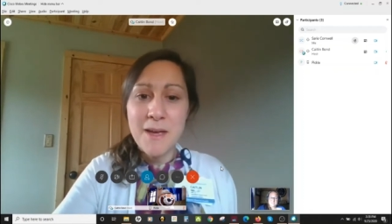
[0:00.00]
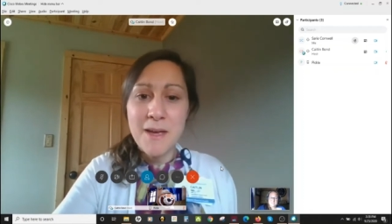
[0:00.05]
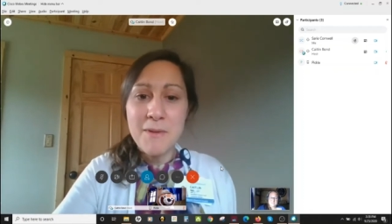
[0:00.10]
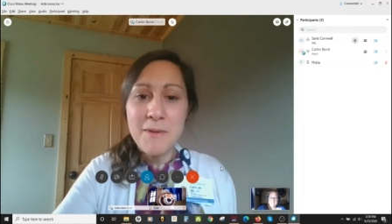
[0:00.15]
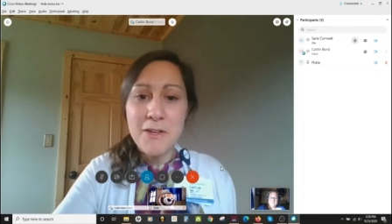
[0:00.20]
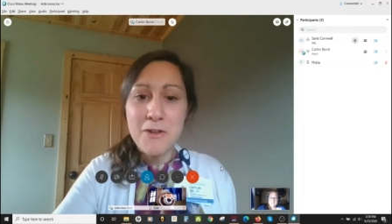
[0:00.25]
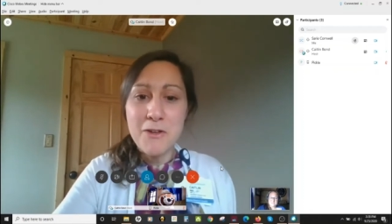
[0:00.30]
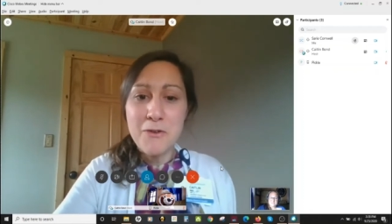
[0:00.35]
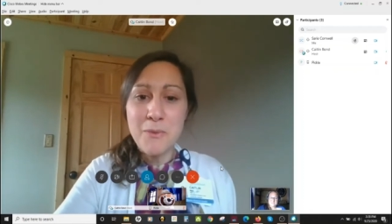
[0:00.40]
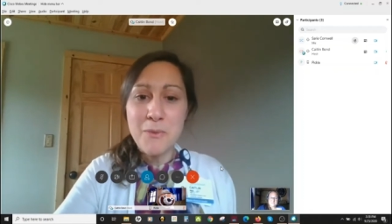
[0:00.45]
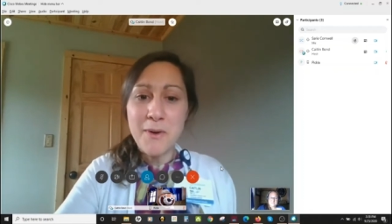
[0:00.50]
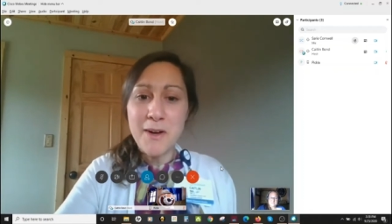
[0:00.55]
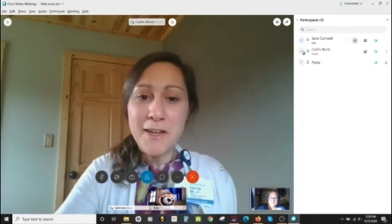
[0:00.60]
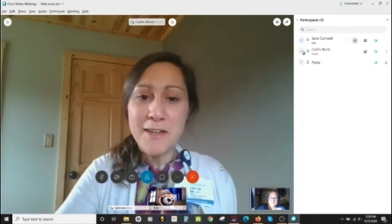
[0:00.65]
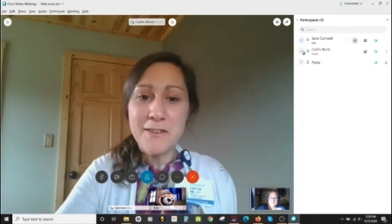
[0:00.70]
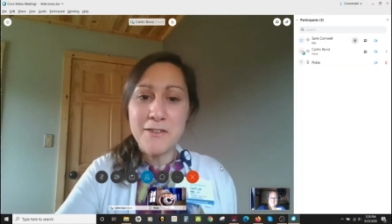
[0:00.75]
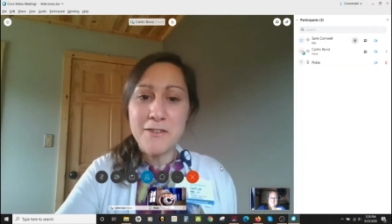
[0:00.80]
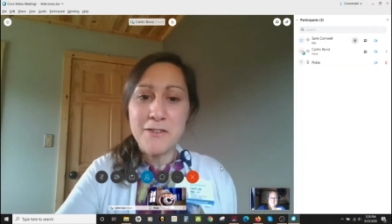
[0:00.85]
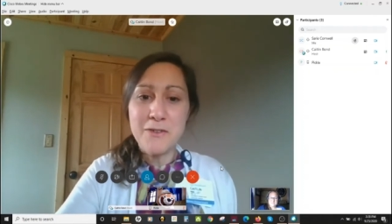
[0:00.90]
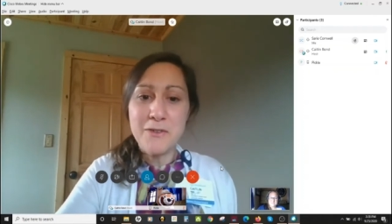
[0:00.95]
Maybe you
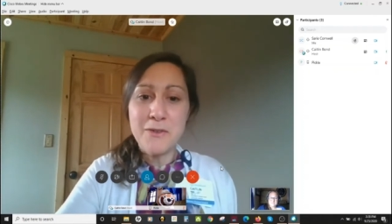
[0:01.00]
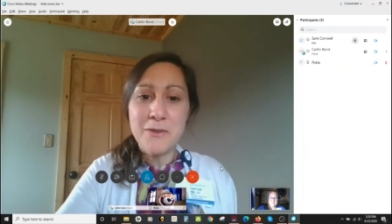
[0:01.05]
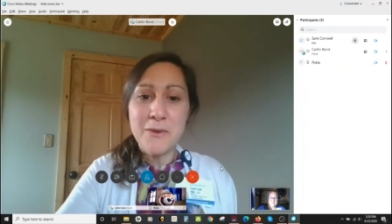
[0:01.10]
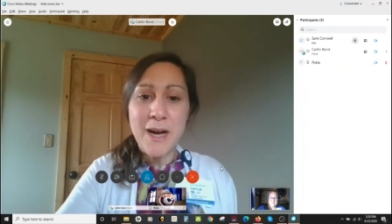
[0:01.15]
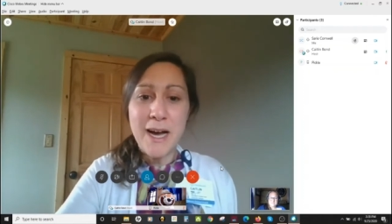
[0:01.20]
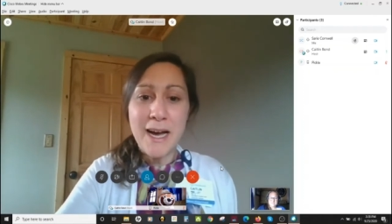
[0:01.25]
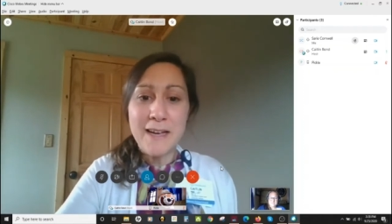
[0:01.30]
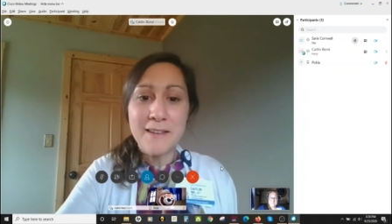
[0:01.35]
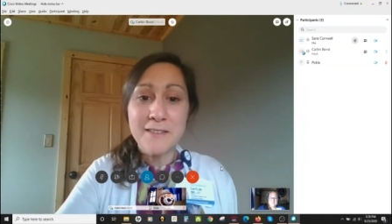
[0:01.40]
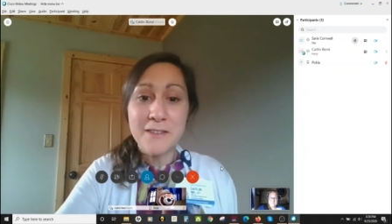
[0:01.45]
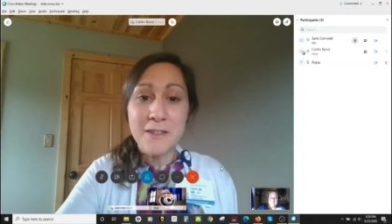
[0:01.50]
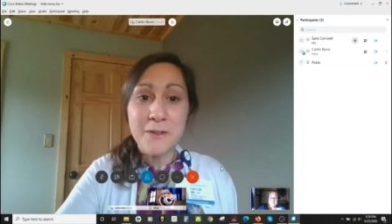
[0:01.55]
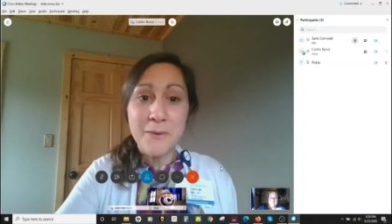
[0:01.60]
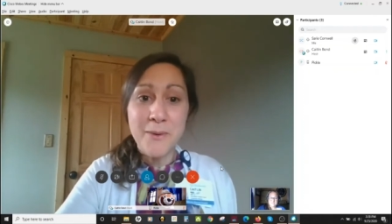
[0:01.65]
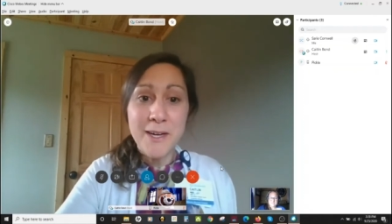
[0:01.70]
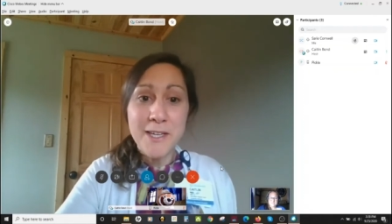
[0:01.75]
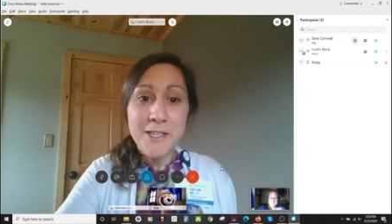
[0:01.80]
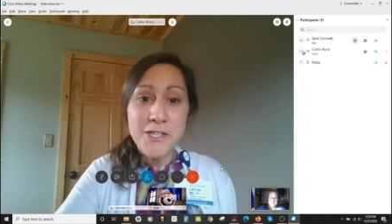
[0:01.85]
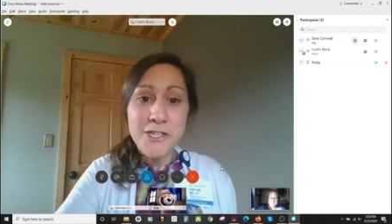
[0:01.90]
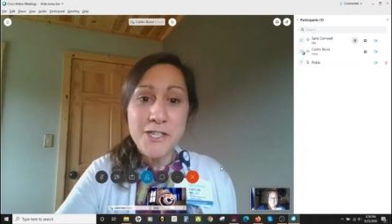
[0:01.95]
want to ask a
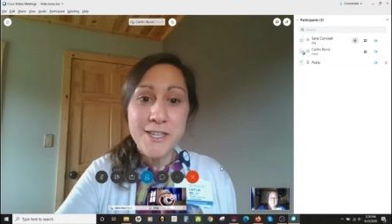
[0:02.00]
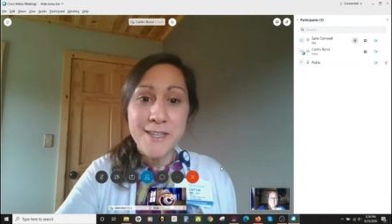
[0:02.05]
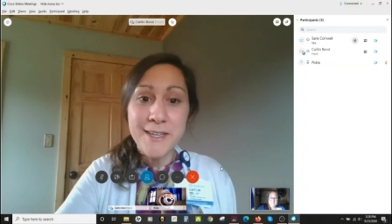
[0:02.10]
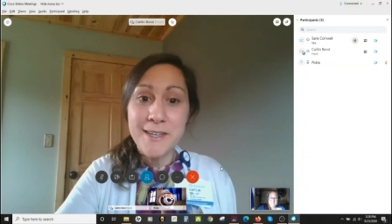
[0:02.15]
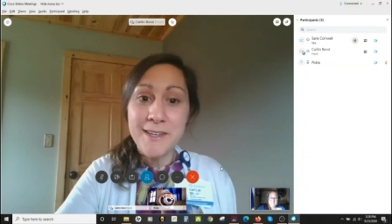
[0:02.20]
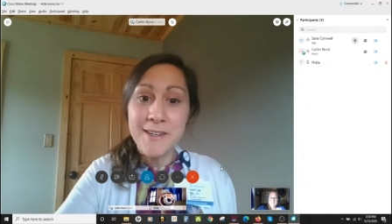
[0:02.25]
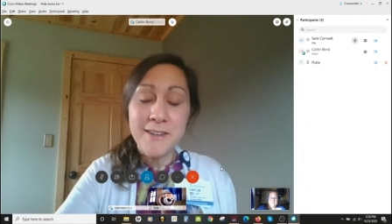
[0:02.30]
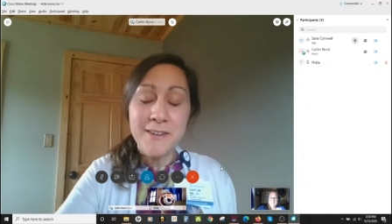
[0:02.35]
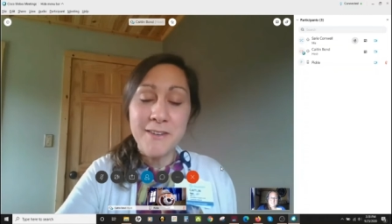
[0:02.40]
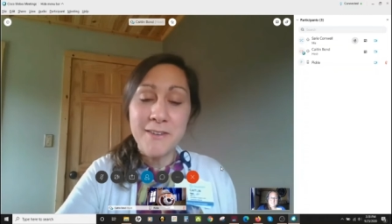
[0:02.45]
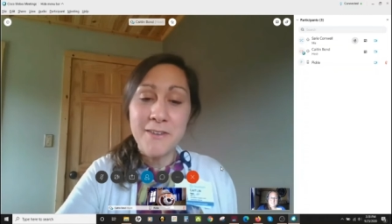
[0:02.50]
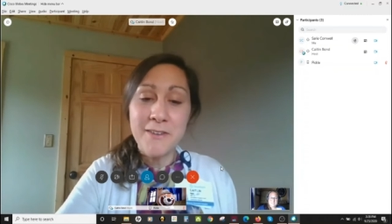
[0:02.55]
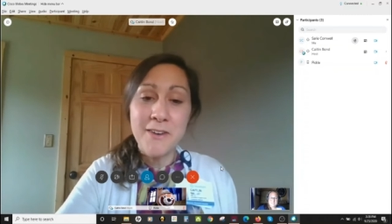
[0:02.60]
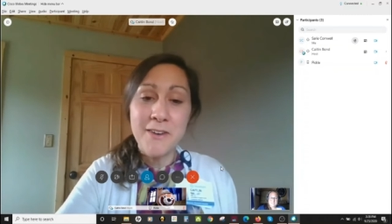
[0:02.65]
question,